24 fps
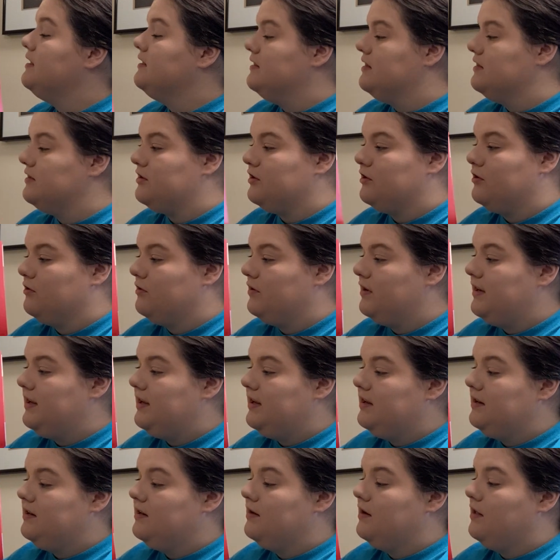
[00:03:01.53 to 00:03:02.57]

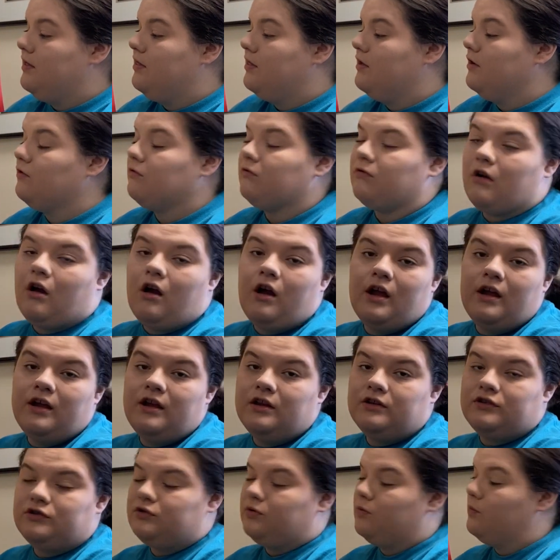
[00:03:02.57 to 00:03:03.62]
Disagreeing the
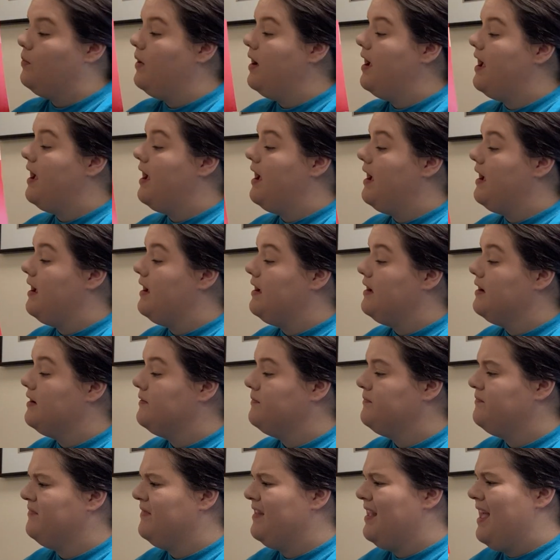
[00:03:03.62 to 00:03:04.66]
right way.
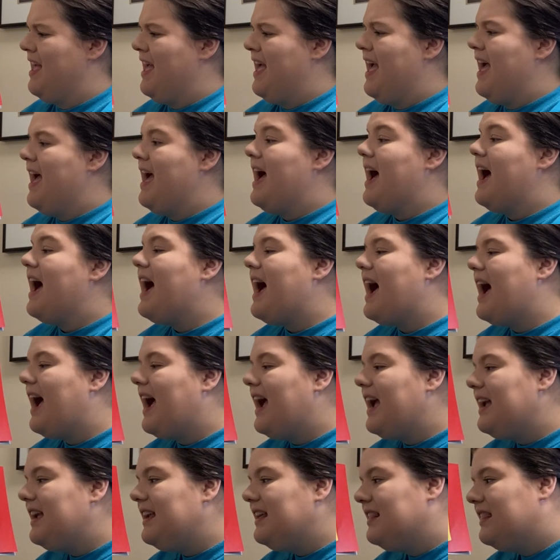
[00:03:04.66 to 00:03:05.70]

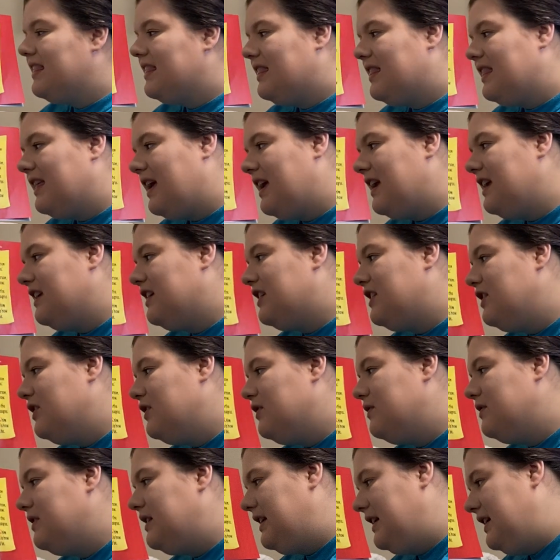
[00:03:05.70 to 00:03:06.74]
I think
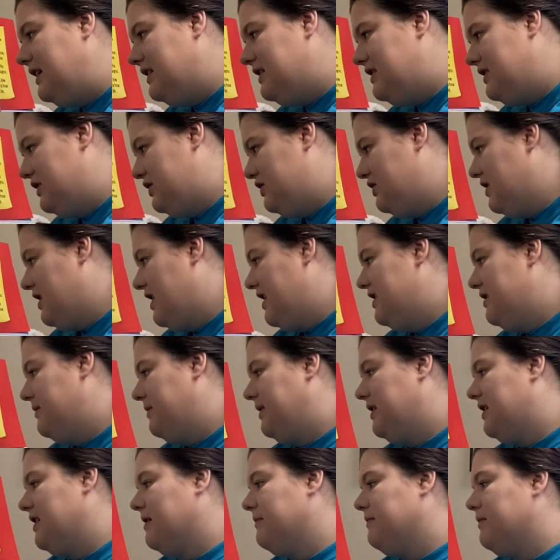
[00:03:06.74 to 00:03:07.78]
you need to try to
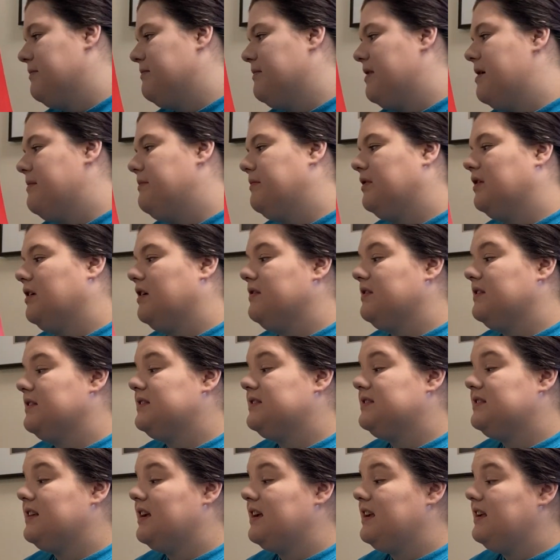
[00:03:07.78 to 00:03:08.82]
become a member of the
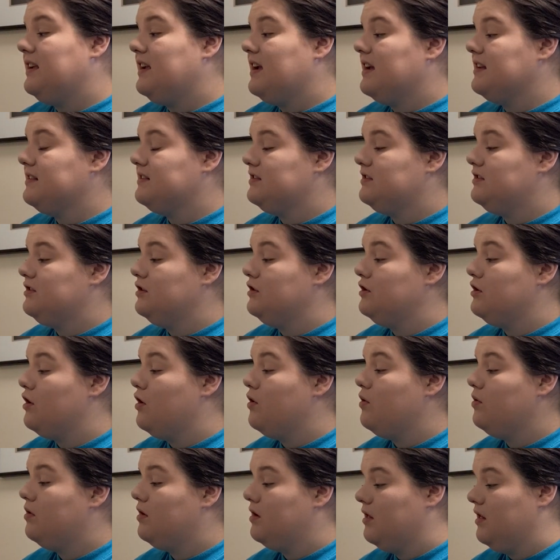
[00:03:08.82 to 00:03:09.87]
Say Yes to
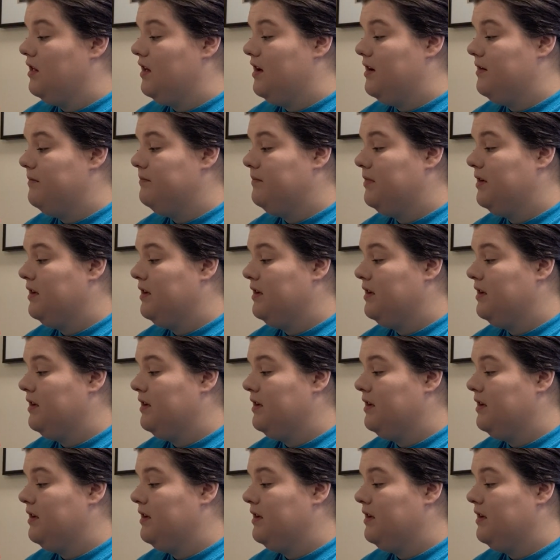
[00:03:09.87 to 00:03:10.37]
No Club.